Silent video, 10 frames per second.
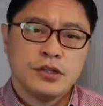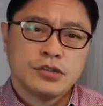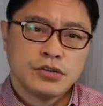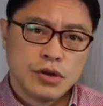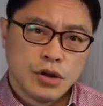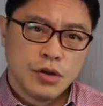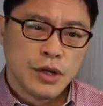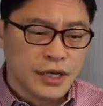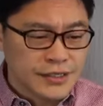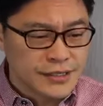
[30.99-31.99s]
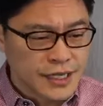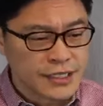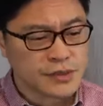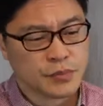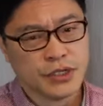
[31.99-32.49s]
So,
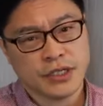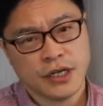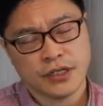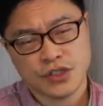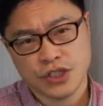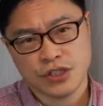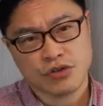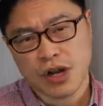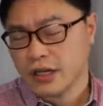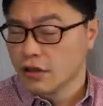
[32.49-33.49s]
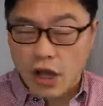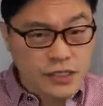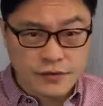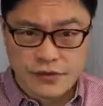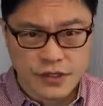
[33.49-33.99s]
desperate, she tried
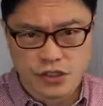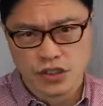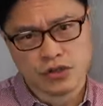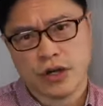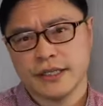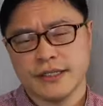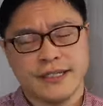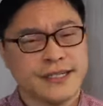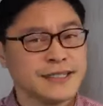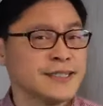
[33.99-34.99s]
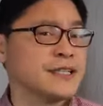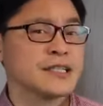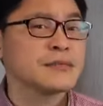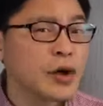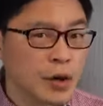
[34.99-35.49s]
lots of things. She tried eating
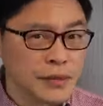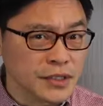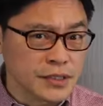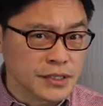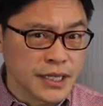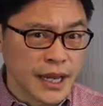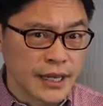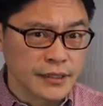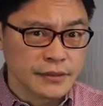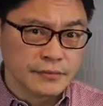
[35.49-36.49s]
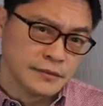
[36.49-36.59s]
6 small meals a day.